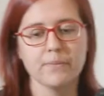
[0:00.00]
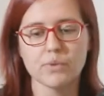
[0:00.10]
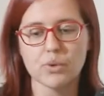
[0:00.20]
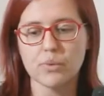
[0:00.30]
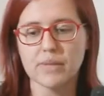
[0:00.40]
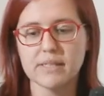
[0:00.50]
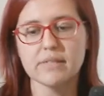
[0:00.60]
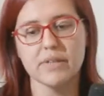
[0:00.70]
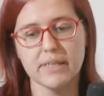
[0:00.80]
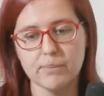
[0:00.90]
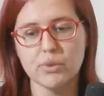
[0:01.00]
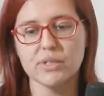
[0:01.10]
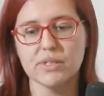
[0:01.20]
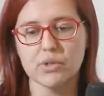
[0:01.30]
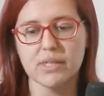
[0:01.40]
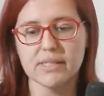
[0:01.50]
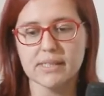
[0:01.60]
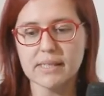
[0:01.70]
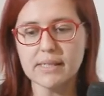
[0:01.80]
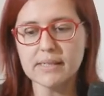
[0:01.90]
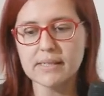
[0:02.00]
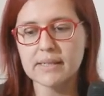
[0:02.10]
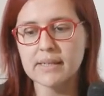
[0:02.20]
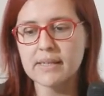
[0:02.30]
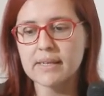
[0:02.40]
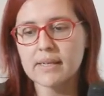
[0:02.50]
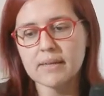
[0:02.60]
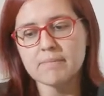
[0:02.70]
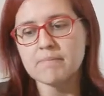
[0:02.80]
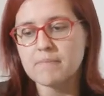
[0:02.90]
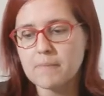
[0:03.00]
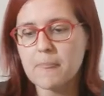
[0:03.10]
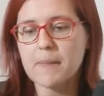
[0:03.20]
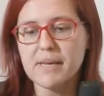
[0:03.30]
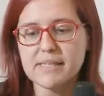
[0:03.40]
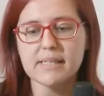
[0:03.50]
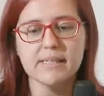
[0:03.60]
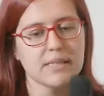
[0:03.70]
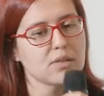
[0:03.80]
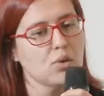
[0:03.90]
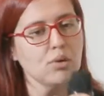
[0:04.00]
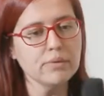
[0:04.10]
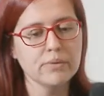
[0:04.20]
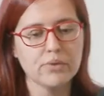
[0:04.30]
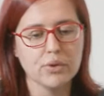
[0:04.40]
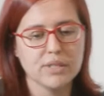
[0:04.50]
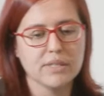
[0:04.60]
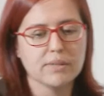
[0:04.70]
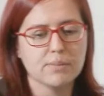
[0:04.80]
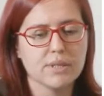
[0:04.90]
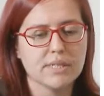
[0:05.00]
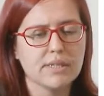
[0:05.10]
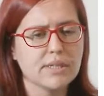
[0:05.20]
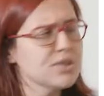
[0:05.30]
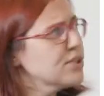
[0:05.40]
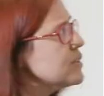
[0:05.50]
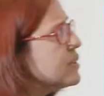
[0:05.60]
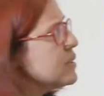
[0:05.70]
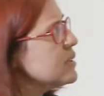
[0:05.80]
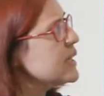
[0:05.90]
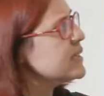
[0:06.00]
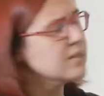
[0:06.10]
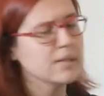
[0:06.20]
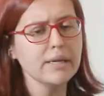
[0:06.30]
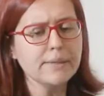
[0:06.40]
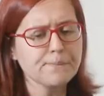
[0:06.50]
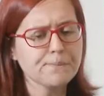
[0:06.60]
So that's very important to understand. Basically, that's all for this presentation. Next slide.